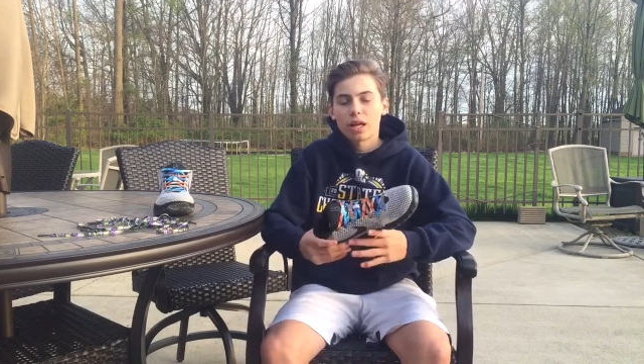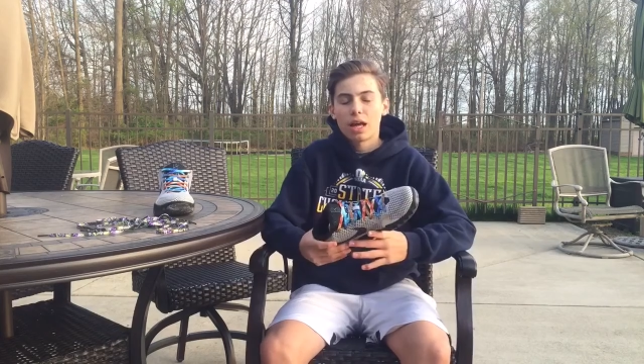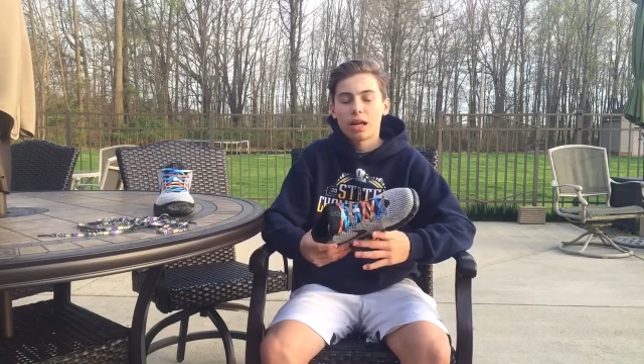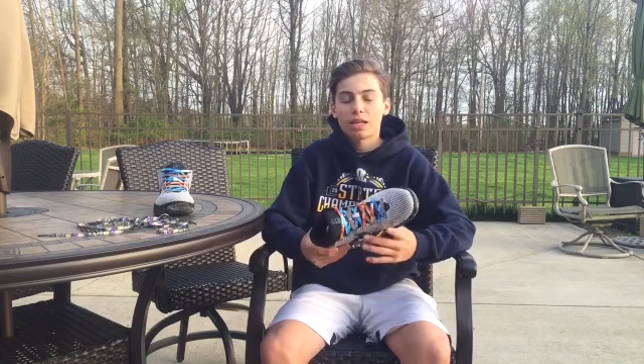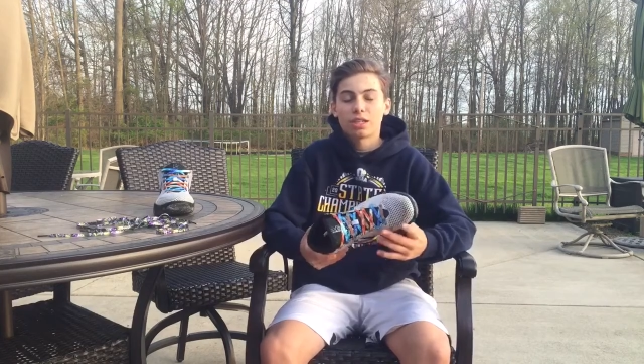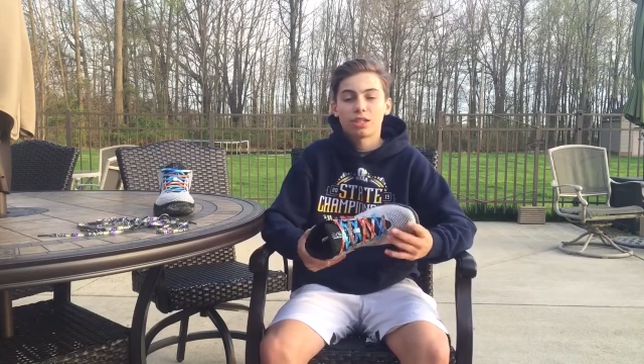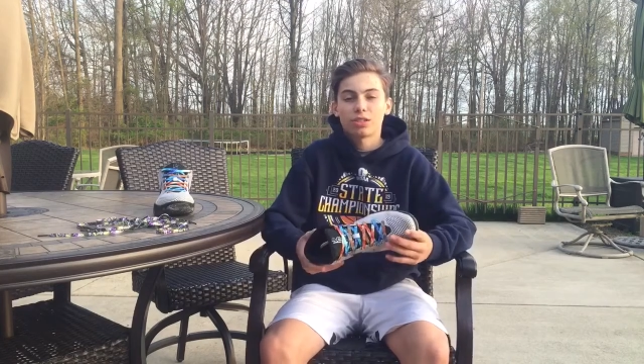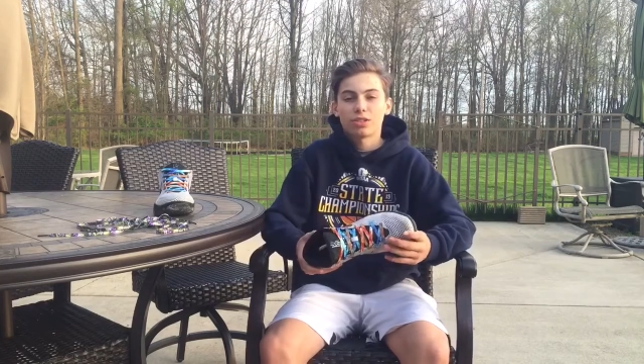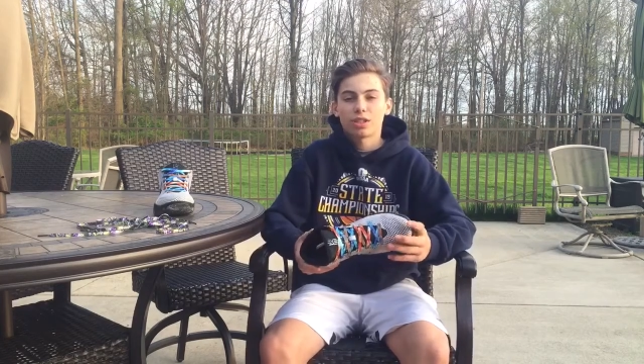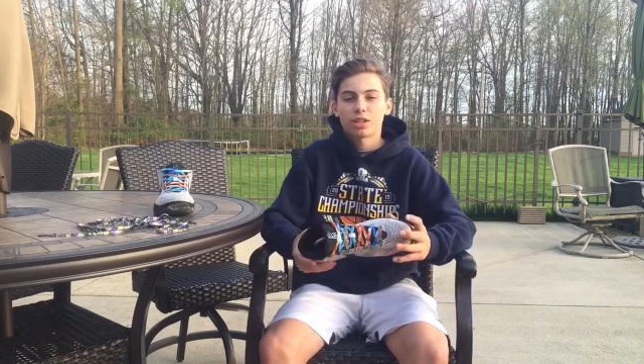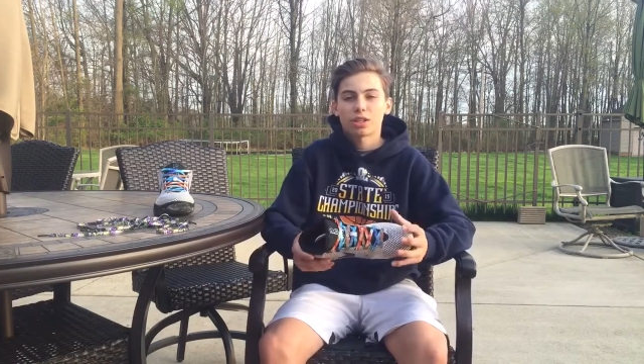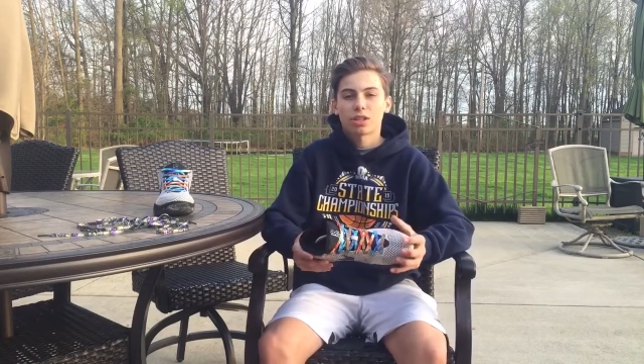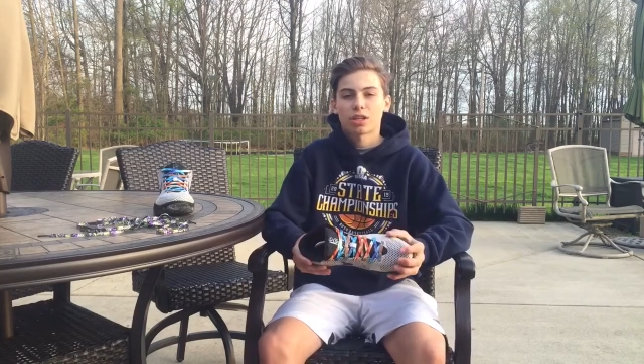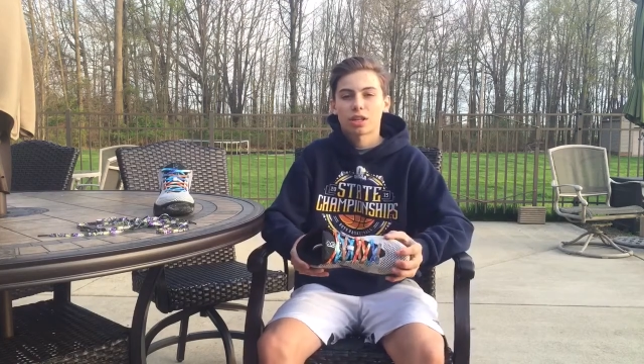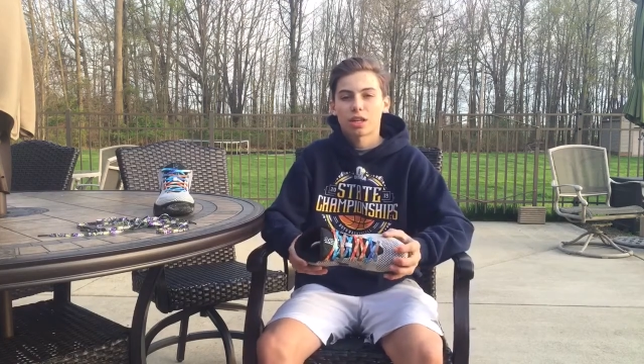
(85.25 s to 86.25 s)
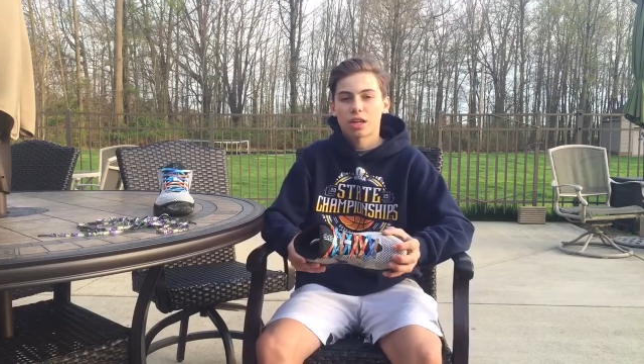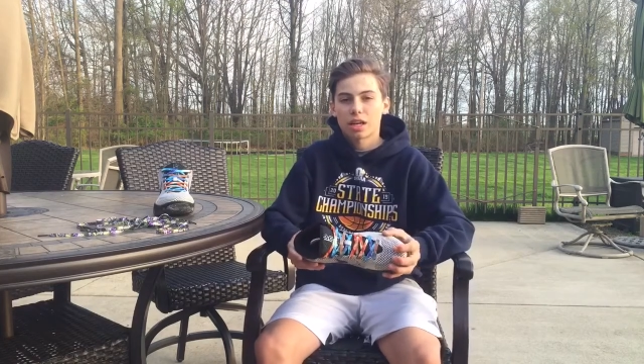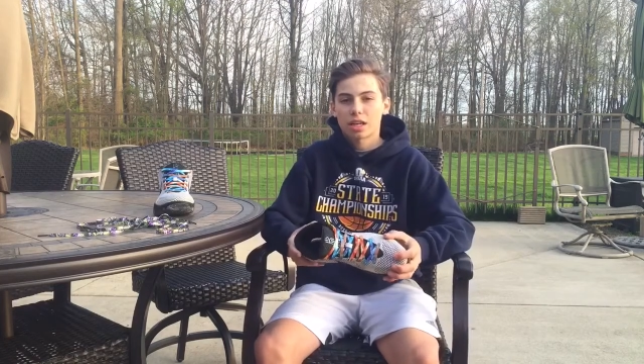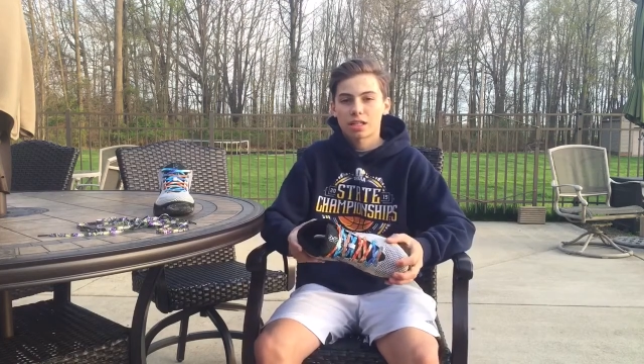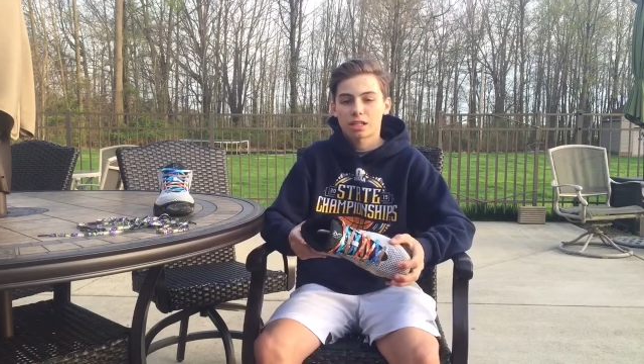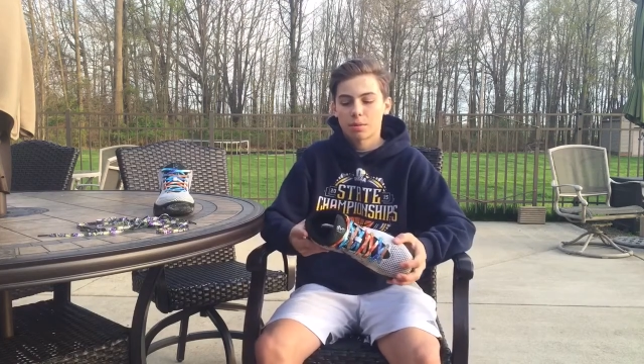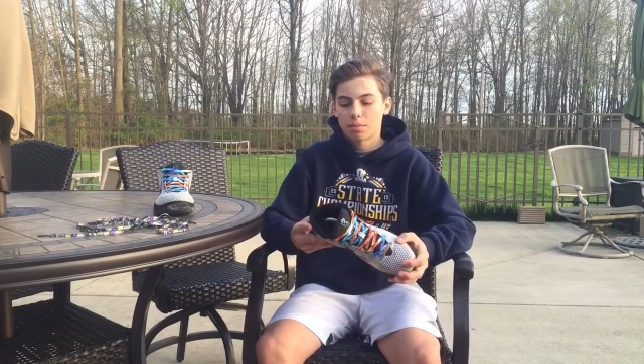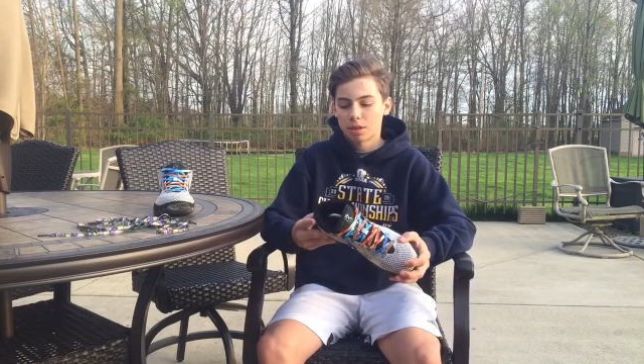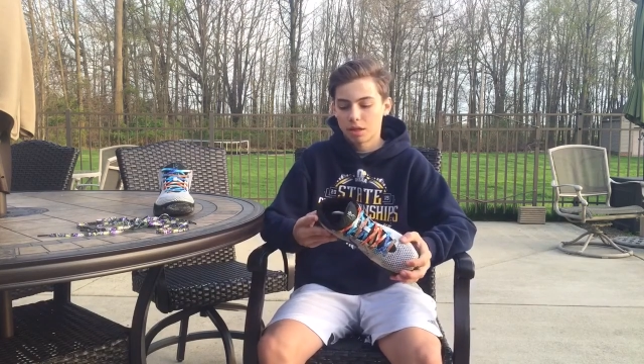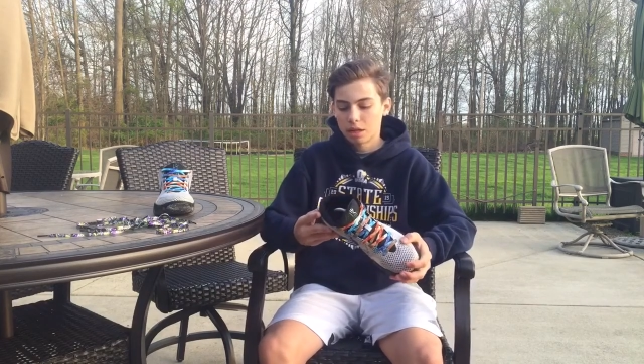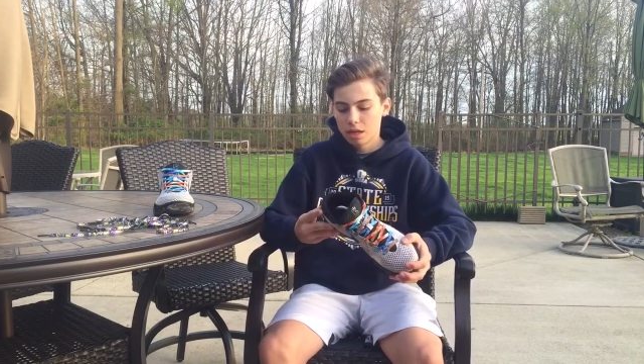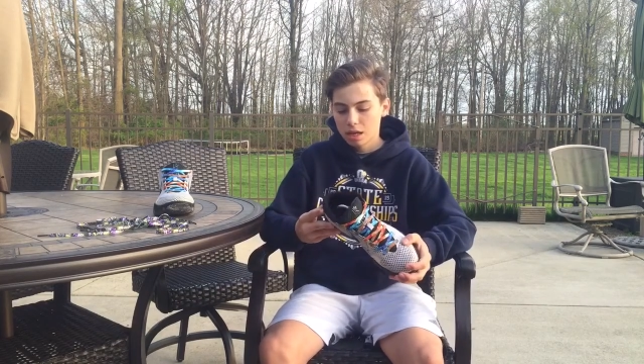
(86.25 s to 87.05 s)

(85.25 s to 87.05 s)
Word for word: any shoe that you're looking to get something.